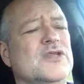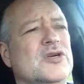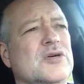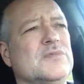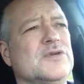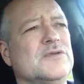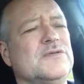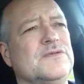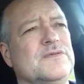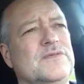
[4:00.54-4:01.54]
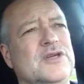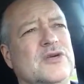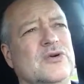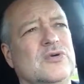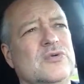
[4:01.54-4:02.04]
in terms of
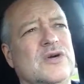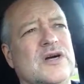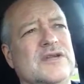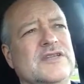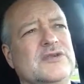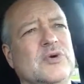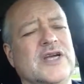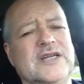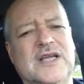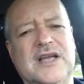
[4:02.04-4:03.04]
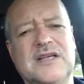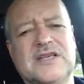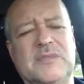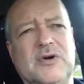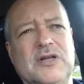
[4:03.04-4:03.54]
this is where kinetics
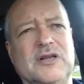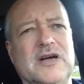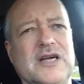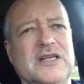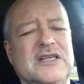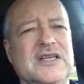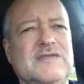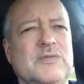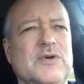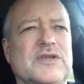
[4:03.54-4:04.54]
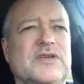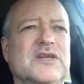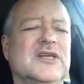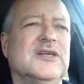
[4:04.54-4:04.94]
come online, and even with